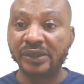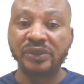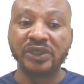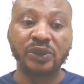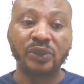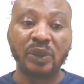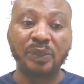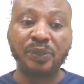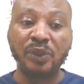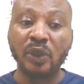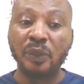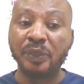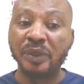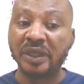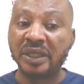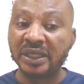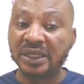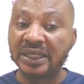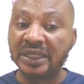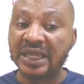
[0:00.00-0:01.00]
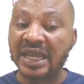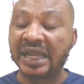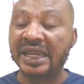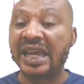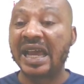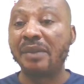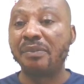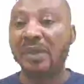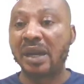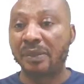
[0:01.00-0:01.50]
Which is POP3 and
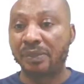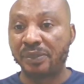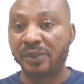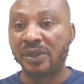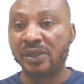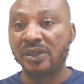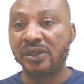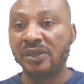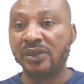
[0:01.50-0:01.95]
IMAP.